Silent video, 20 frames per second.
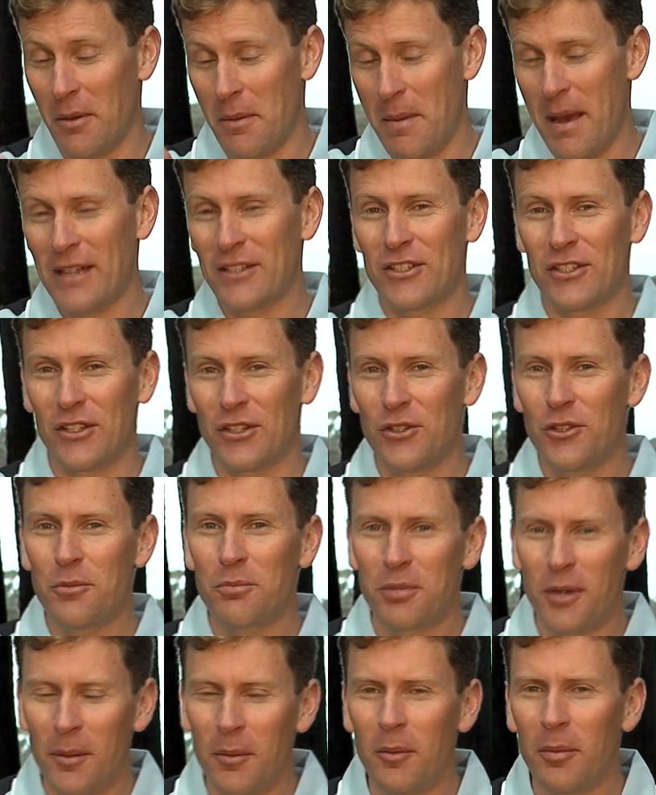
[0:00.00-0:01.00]
imagine that you
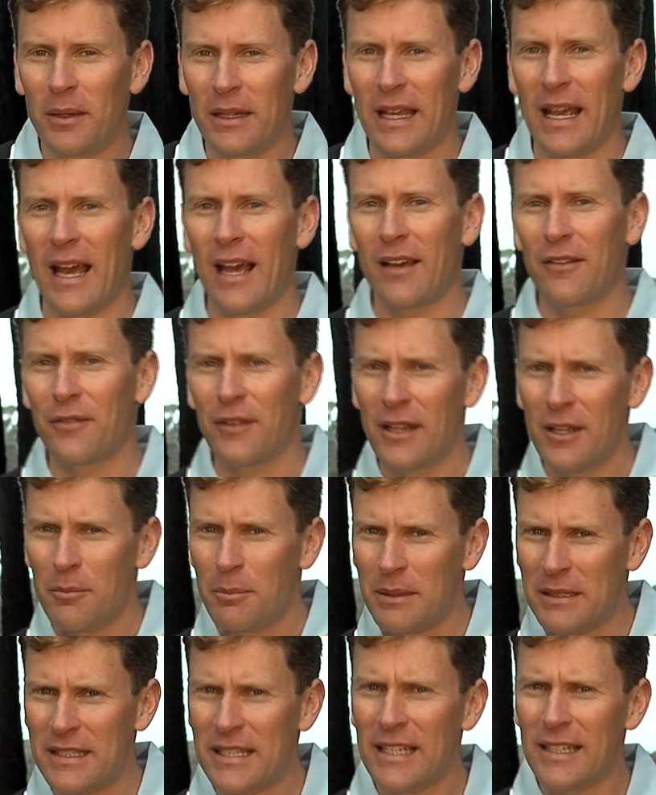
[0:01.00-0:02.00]
probably have
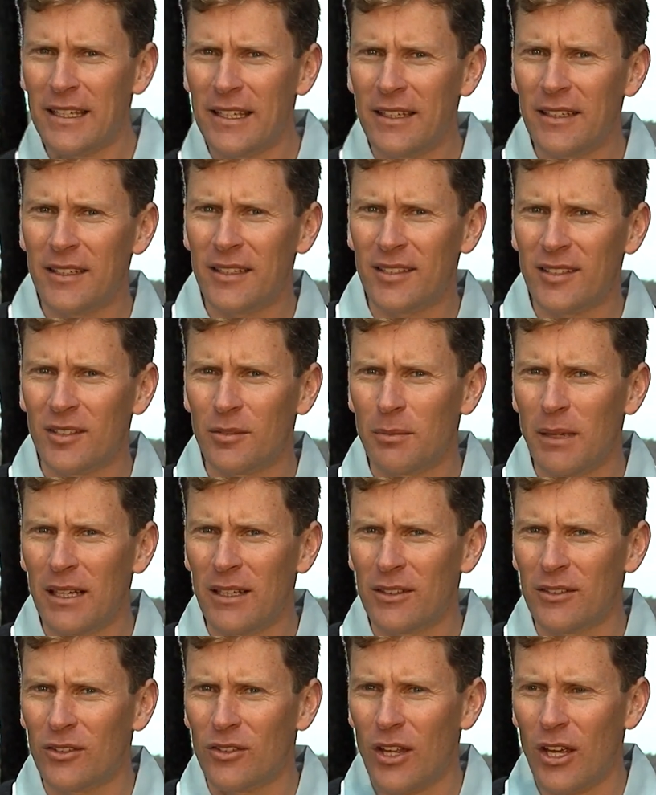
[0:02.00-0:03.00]
particular
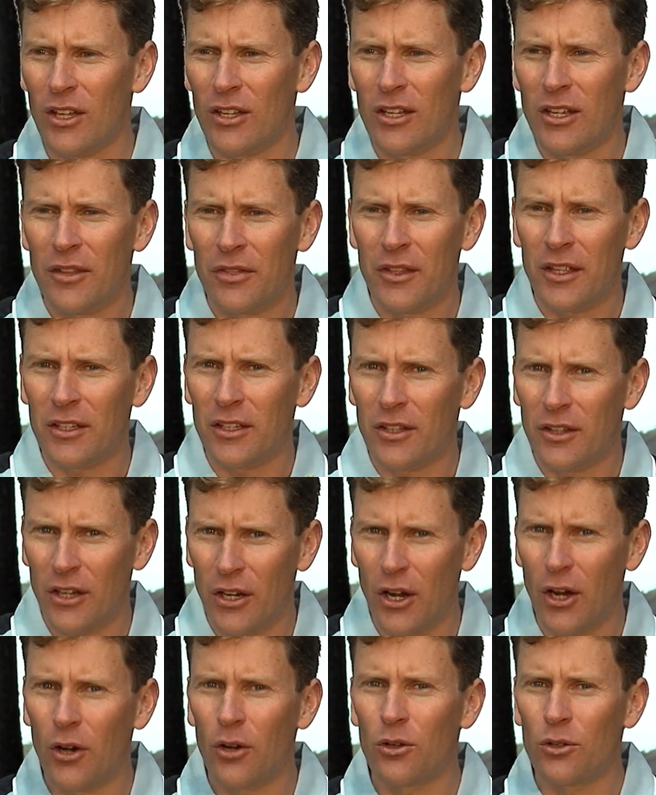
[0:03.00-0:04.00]
smells that
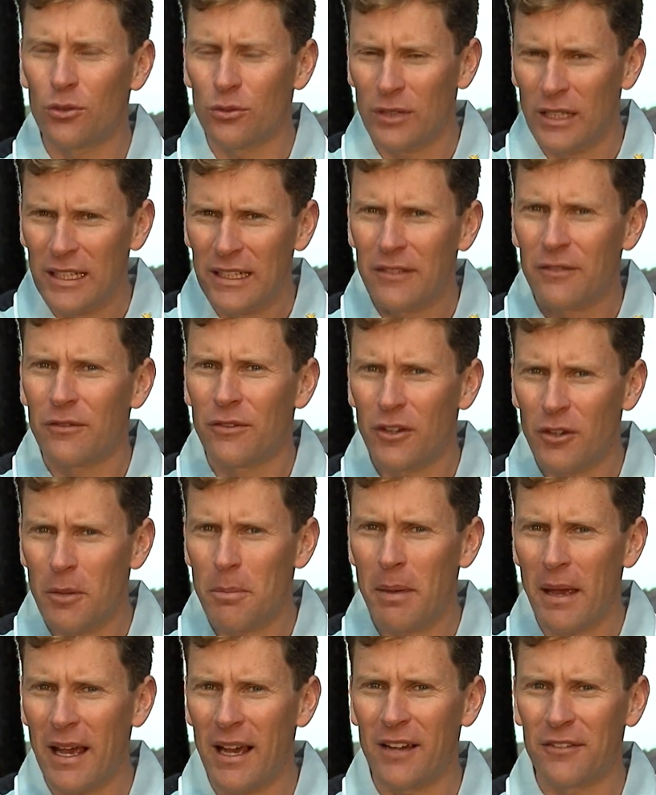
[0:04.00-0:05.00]
hold very
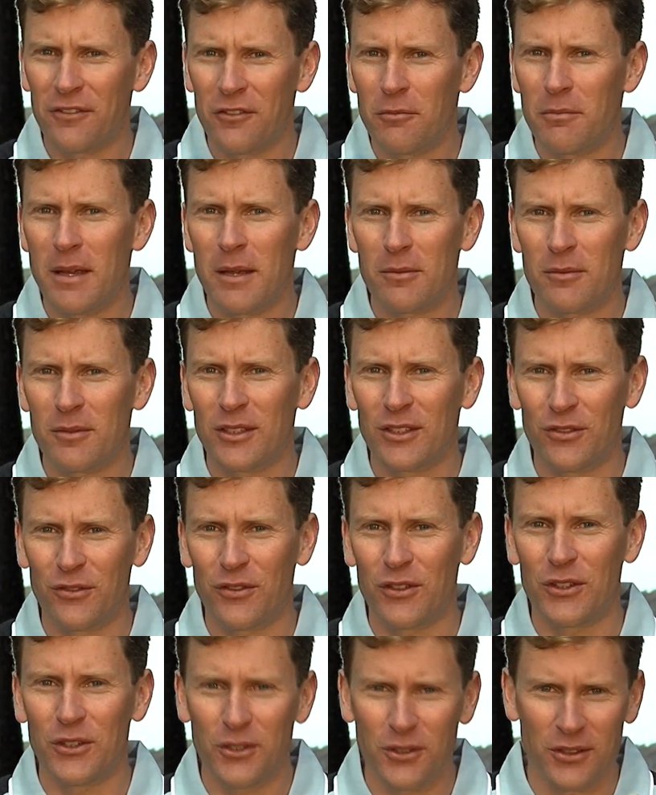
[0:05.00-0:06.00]
powerful memories
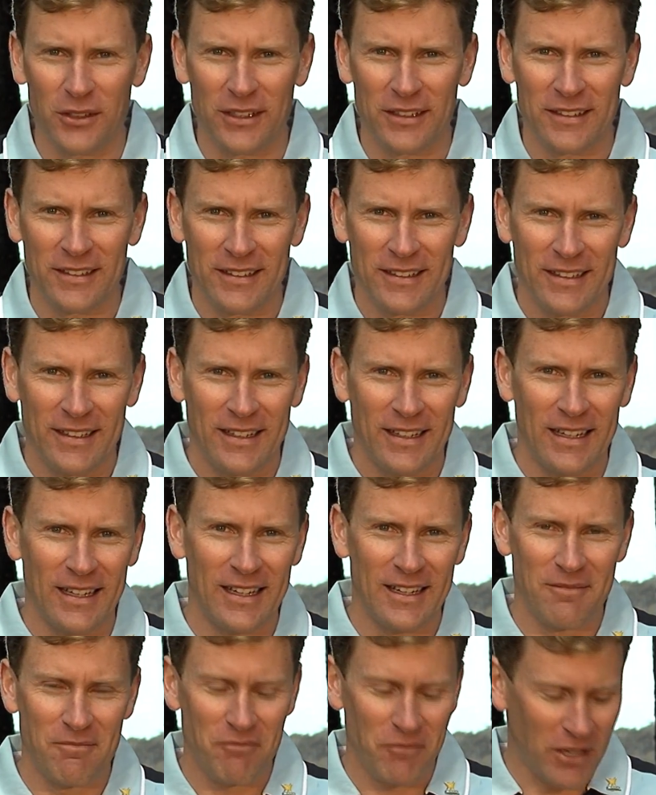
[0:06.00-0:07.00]
for you.
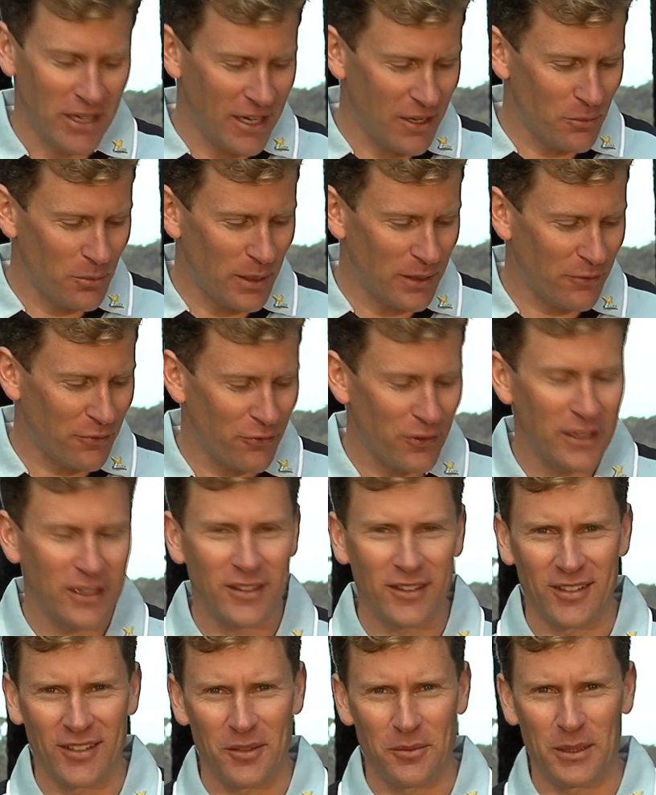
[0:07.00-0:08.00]
I had one
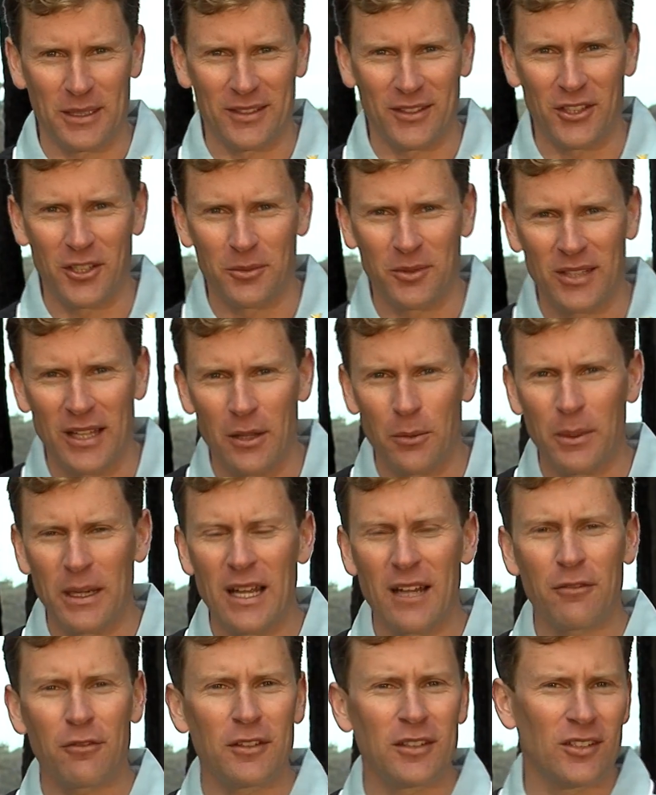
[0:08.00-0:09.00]
friend one time say that
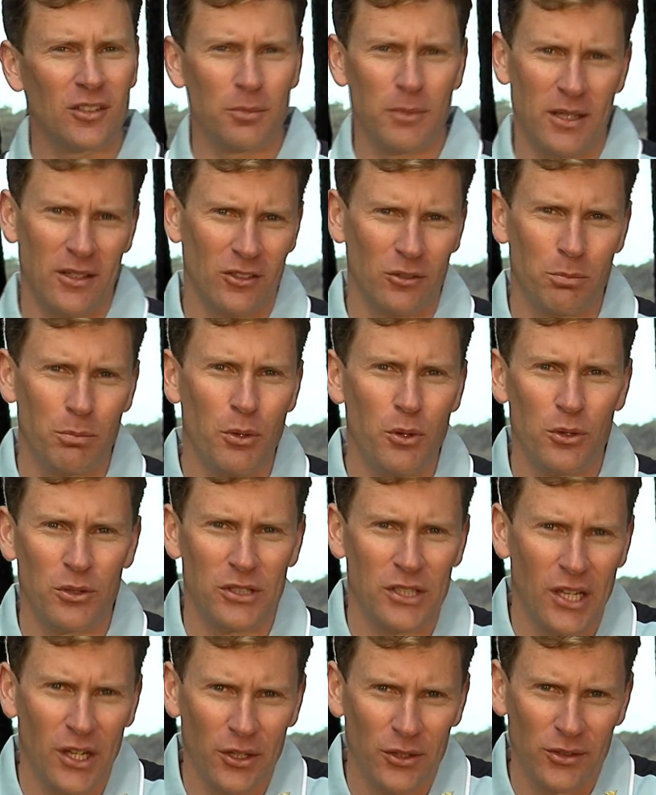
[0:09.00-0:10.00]
whenever he smells burnt
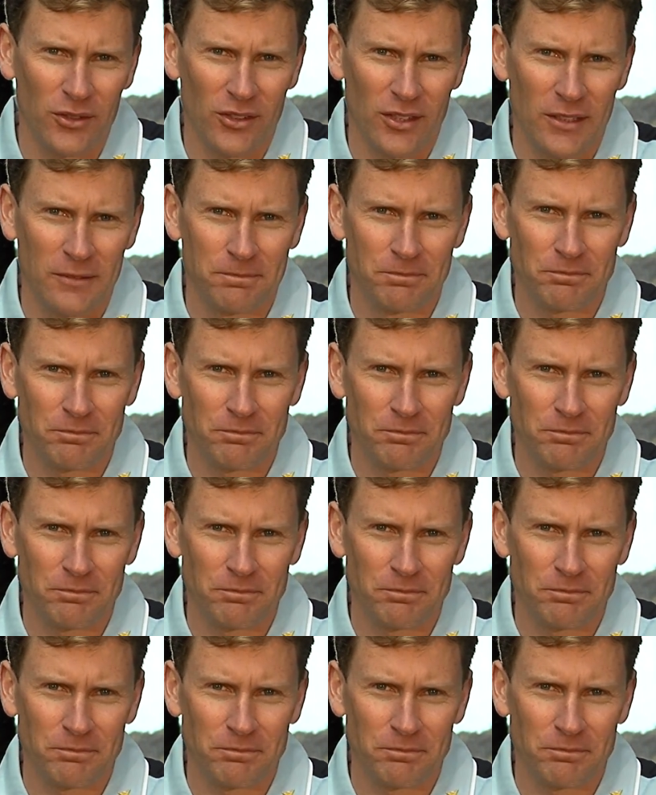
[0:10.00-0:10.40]
toast,